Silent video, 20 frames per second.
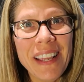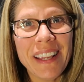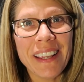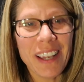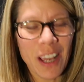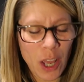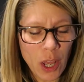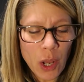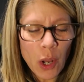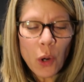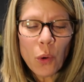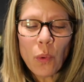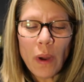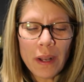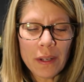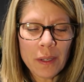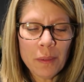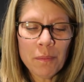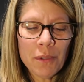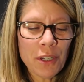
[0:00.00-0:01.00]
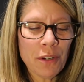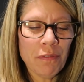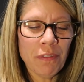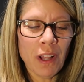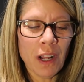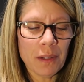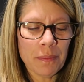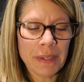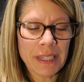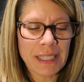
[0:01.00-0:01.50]
recording. Welcome to
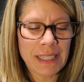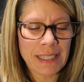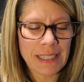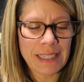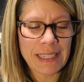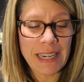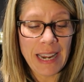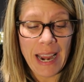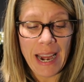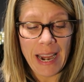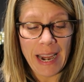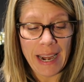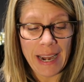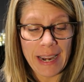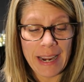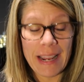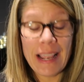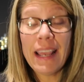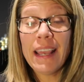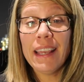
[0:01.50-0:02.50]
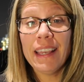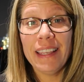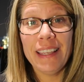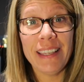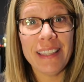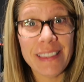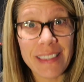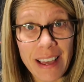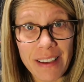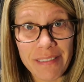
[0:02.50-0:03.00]
Vlogmas Day
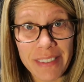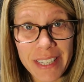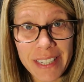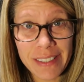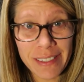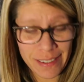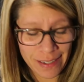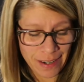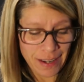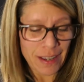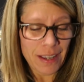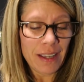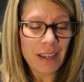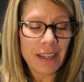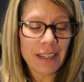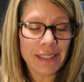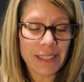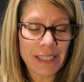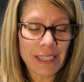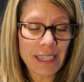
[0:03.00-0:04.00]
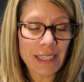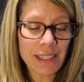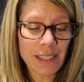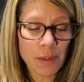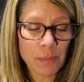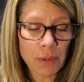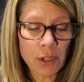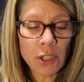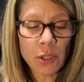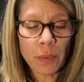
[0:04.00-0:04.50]
11. It's
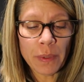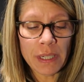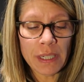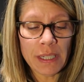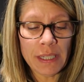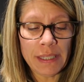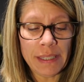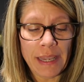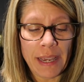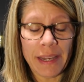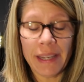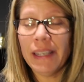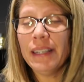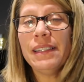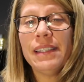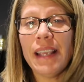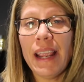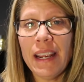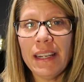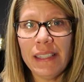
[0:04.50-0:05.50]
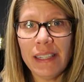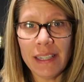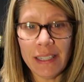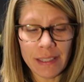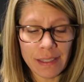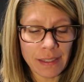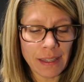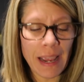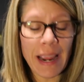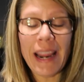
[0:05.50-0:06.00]
December 22nd,
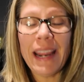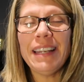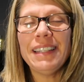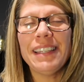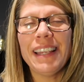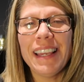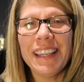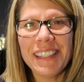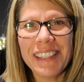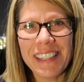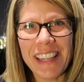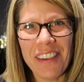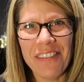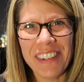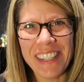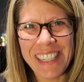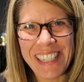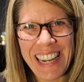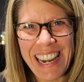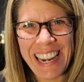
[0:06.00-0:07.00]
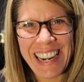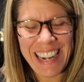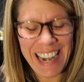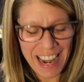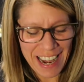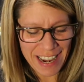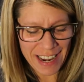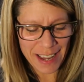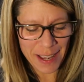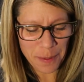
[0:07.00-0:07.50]
8:17
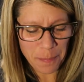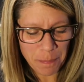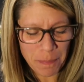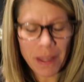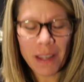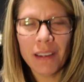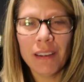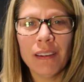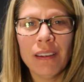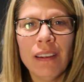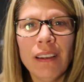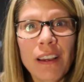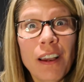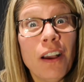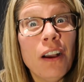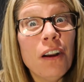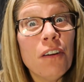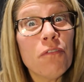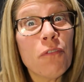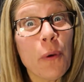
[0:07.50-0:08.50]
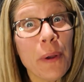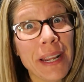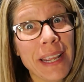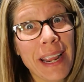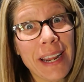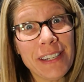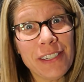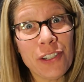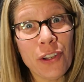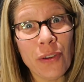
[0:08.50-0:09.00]
a.m.
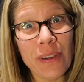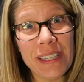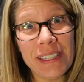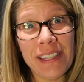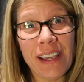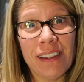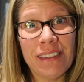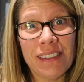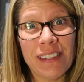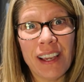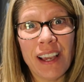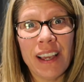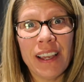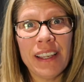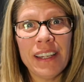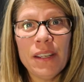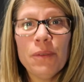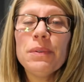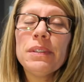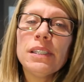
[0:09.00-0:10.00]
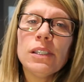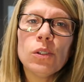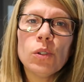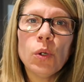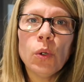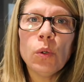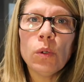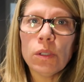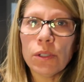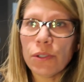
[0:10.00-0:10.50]
48 degrees outside. It was a little
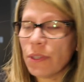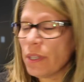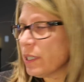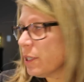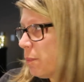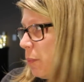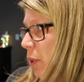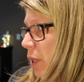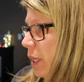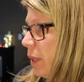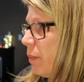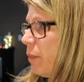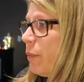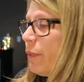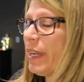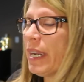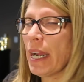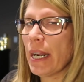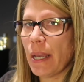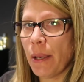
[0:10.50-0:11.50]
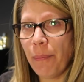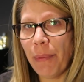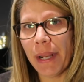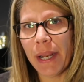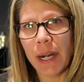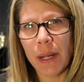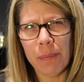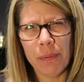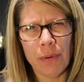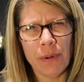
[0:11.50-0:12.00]
cooler this morning when we got up. I
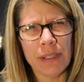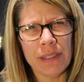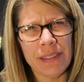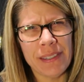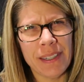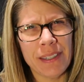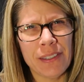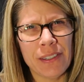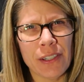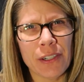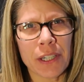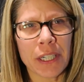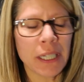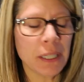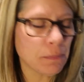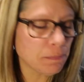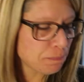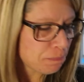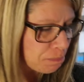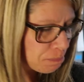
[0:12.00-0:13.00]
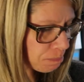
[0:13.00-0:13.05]
got up around 6:30.